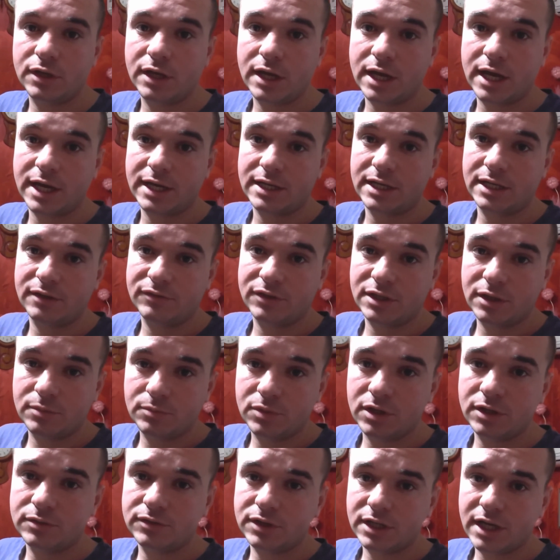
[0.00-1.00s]
I live in
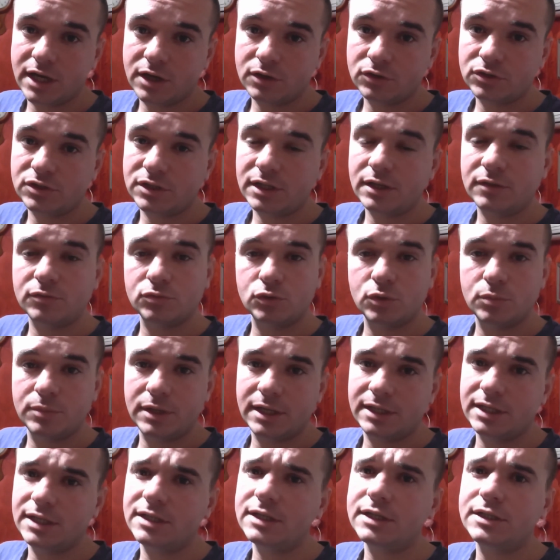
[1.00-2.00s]
a private house, and for
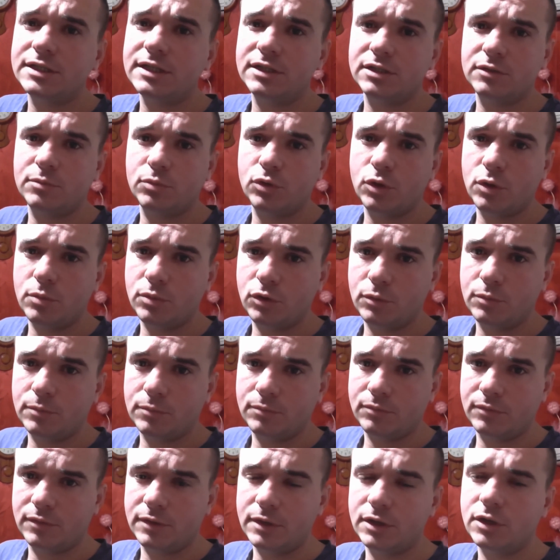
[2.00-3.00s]
many this is a problem.
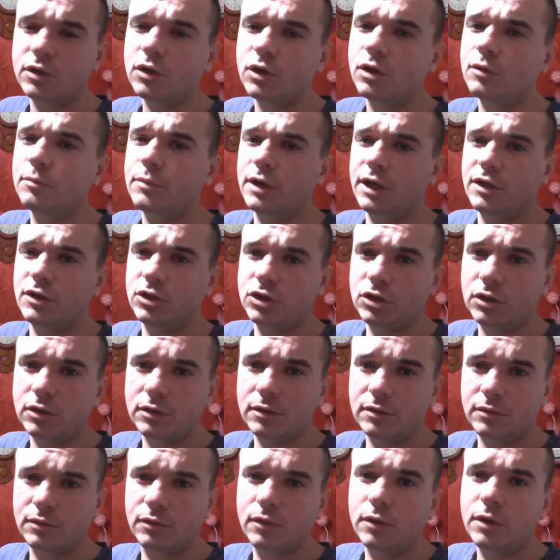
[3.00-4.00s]
There are a bunch
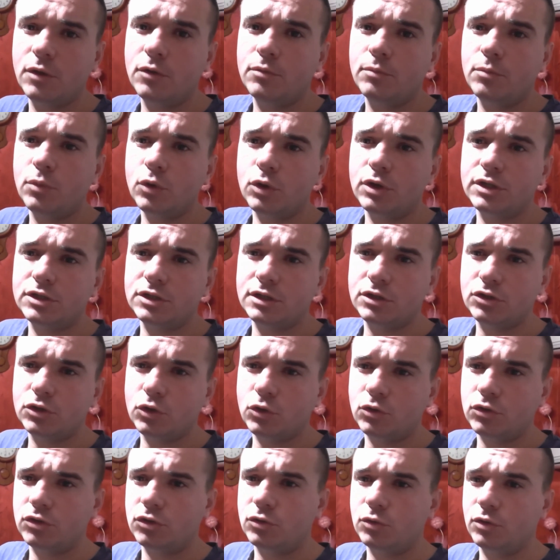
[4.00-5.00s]
of poisons,
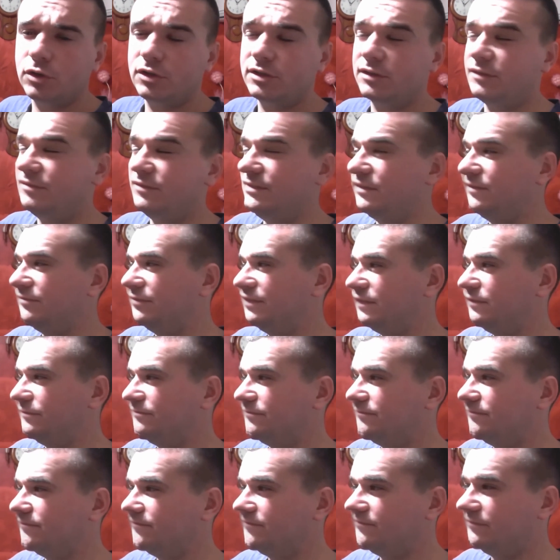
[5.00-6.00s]
all sorts of them.
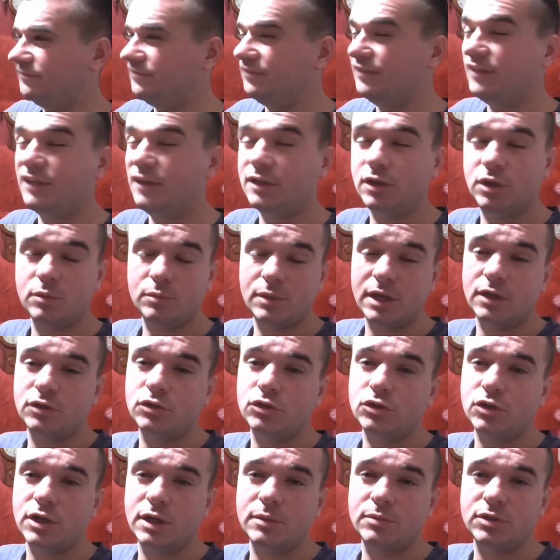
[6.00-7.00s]
There are
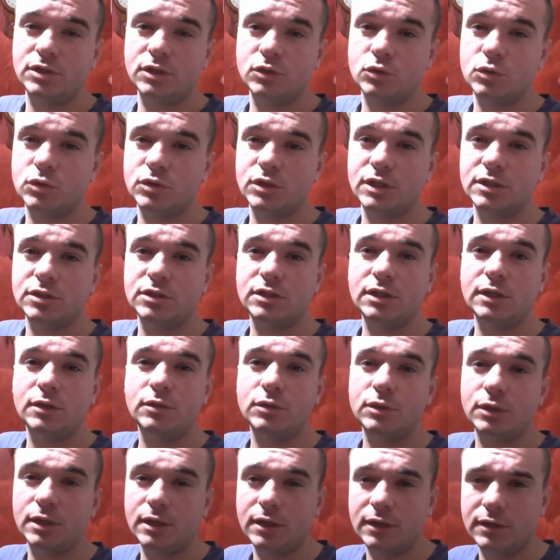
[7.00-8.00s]
mouse traps and all that
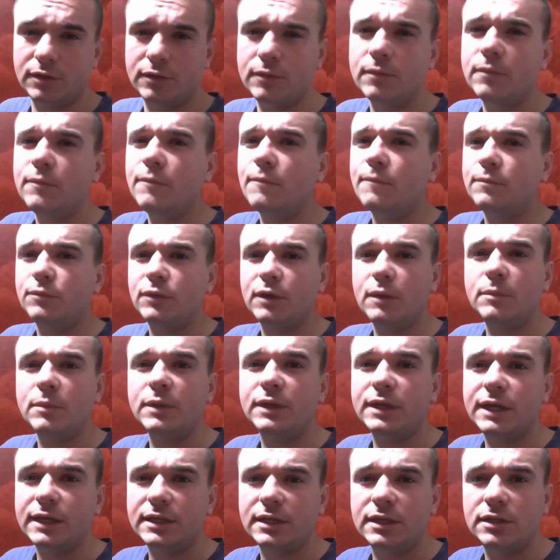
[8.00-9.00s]
stuff.
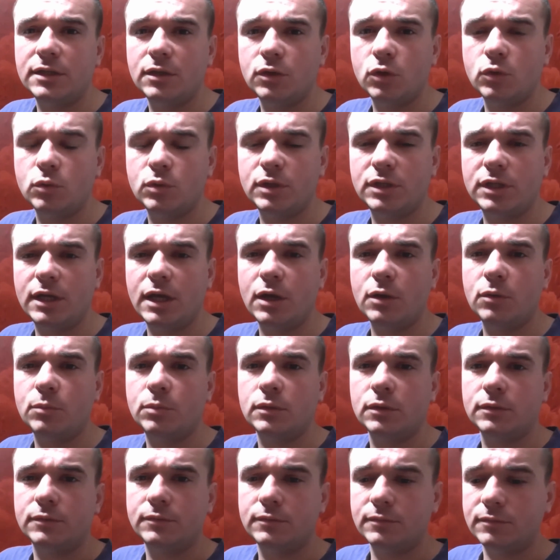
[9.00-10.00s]
But that doesn't always
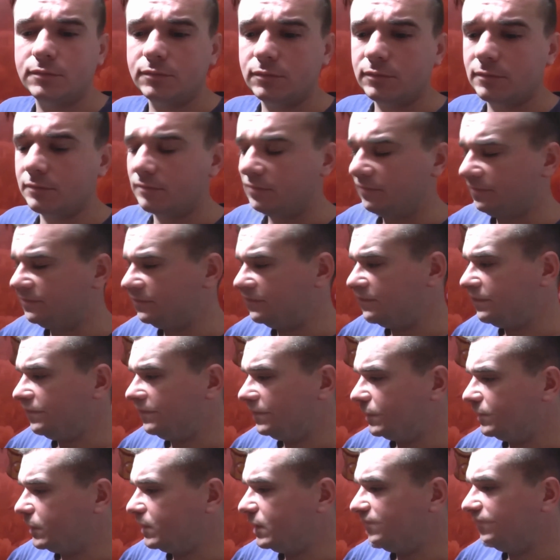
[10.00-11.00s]
help.
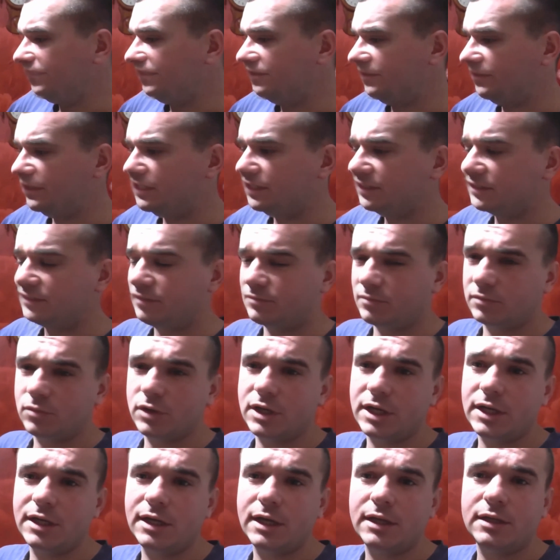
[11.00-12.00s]
The most effective
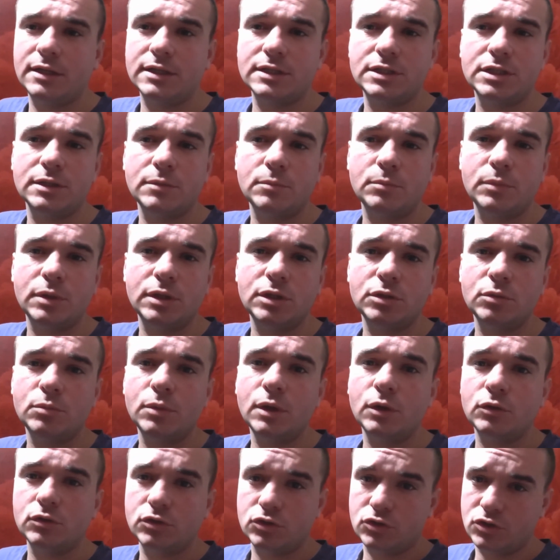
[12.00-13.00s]
way and the simplest
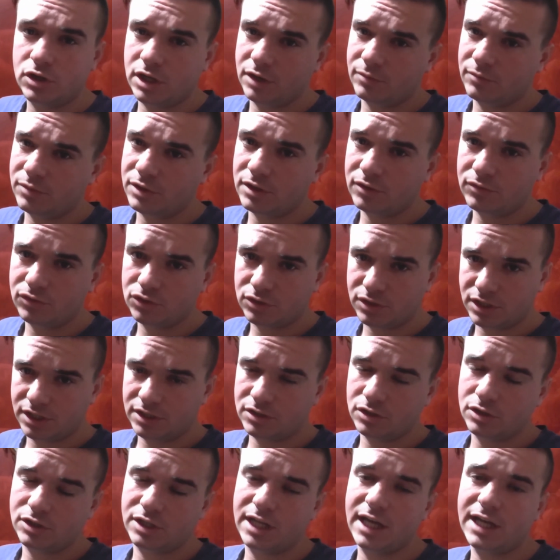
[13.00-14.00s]
mouse trap if you
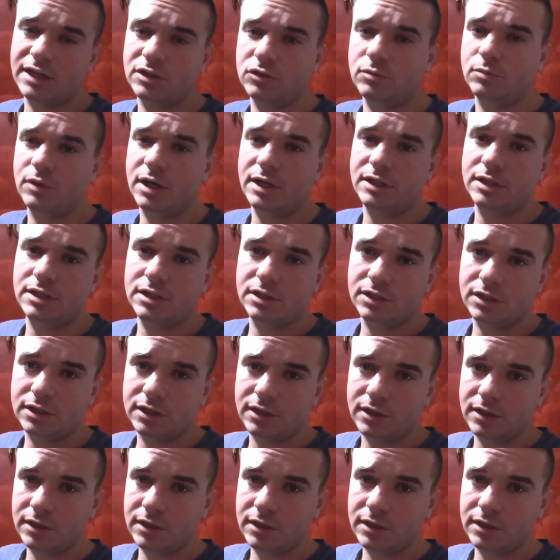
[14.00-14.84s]
need to catch mice.